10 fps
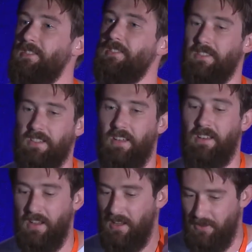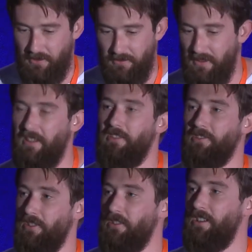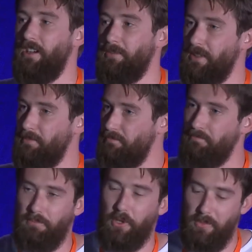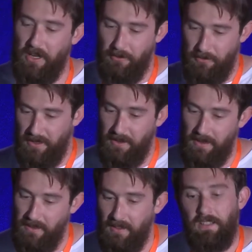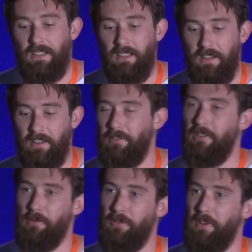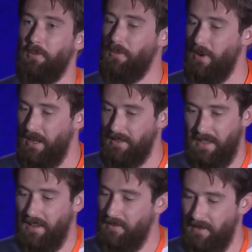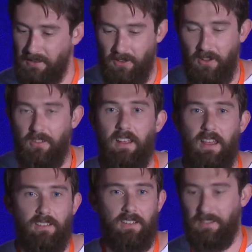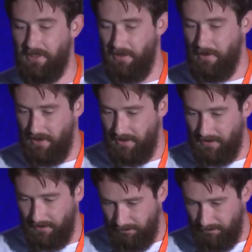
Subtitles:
You can say, screw that controller, I'm going to put my own one in here. And everyone will think, why is that thing not handling this request?